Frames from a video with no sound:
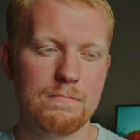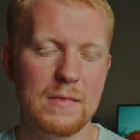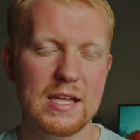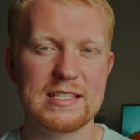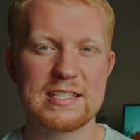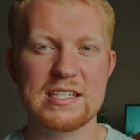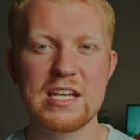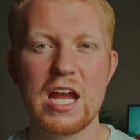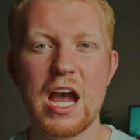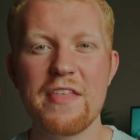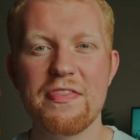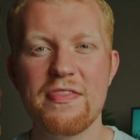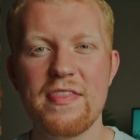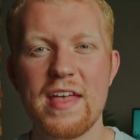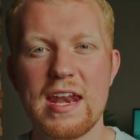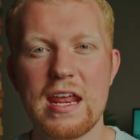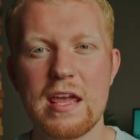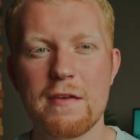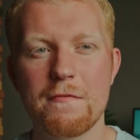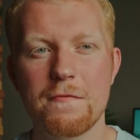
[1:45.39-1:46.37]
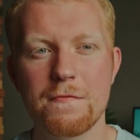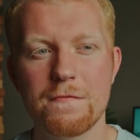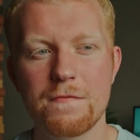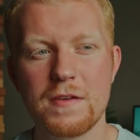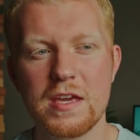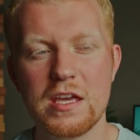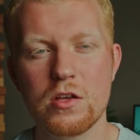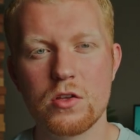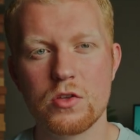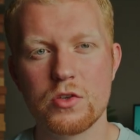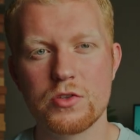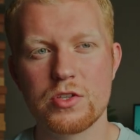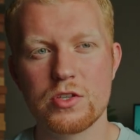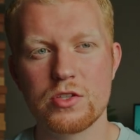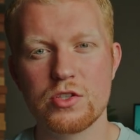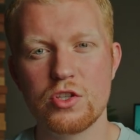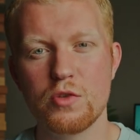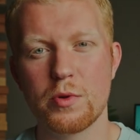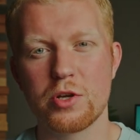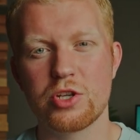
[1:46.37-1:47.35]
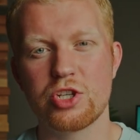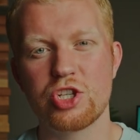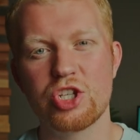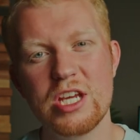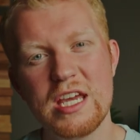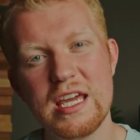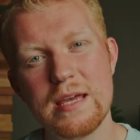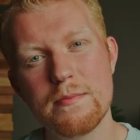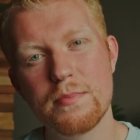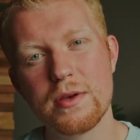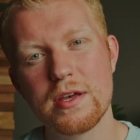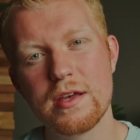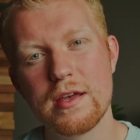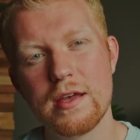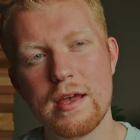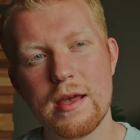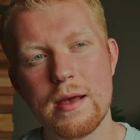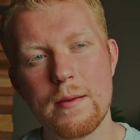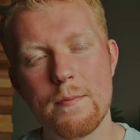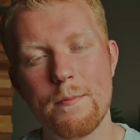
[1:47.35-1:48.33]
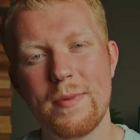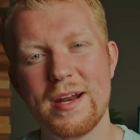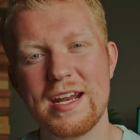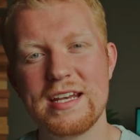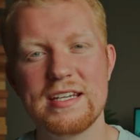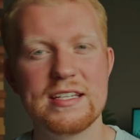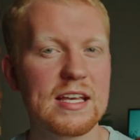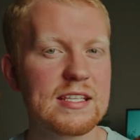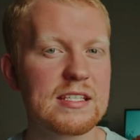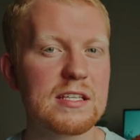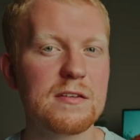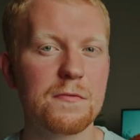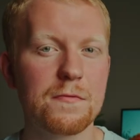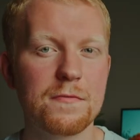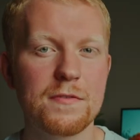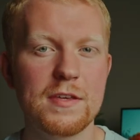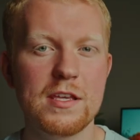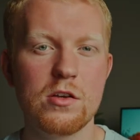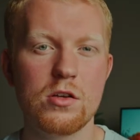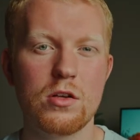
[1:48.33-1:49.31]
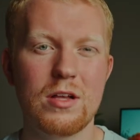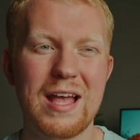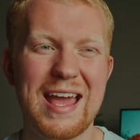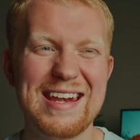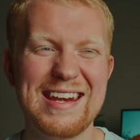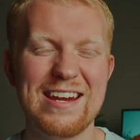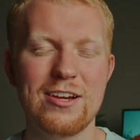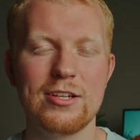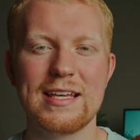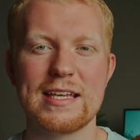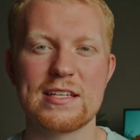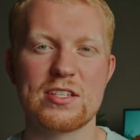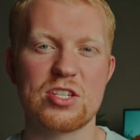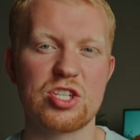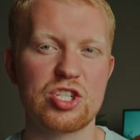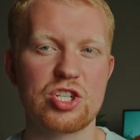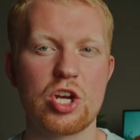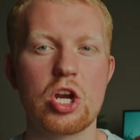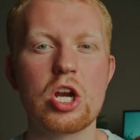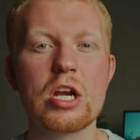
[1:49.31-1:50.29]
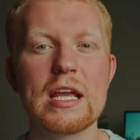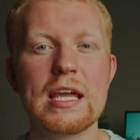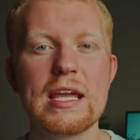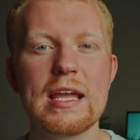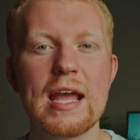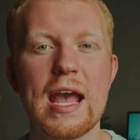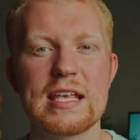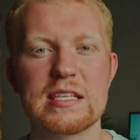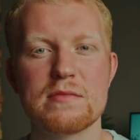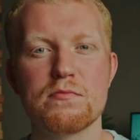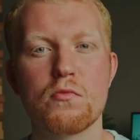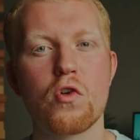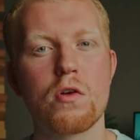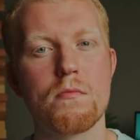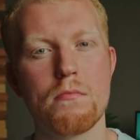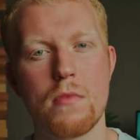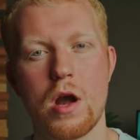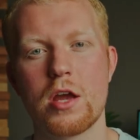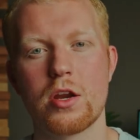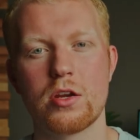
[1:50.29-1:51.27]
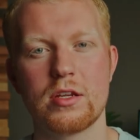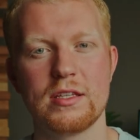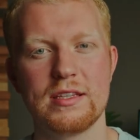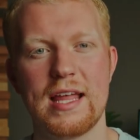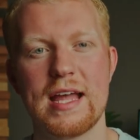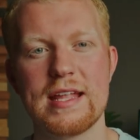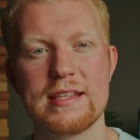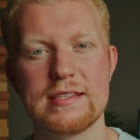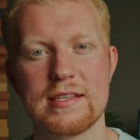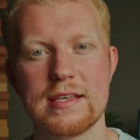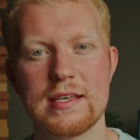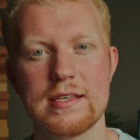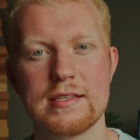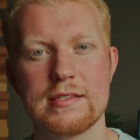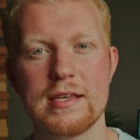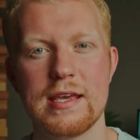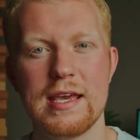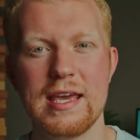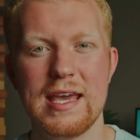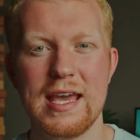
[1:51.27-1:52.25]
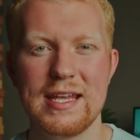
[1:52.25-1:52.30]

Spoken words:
It's not that it feels super cheap, but it doesn't feel nearly as sturdy as more modern lenses.